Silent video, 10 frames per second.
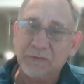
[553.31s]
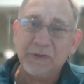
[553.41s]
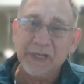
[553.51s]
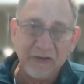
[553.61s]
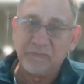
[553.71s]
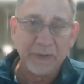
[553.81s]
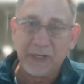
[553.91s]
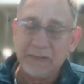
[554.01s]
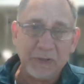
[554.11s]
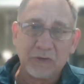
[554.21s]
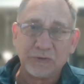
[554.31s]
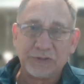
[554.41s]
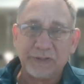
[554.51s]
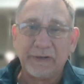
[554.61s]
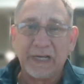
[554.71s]
you leave purely
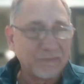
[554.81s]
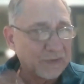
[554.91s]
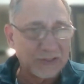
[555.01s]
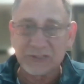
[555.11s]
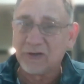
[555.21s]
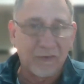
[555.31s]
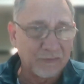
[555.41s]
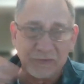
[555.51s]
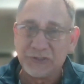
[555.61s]
because you don't have the staff to